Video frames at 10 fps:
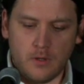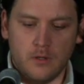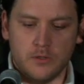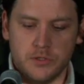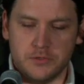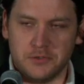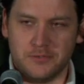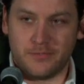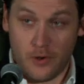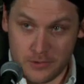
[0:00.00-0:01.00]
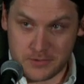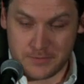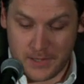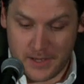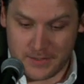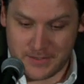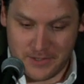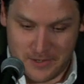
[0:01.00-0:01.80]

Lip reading: due to false flag terror.